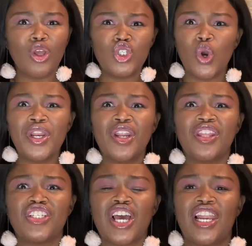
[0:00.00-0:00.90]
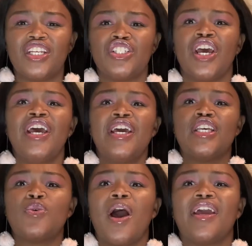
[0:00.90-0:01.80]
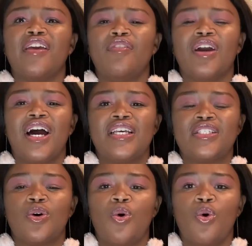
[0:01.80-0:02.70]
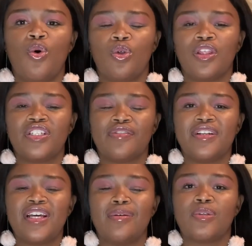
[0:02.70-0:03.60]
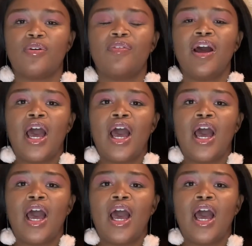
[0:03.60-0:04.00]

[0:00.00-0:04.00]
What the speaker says: join in on the challenge. Is where I give you guys all the different types of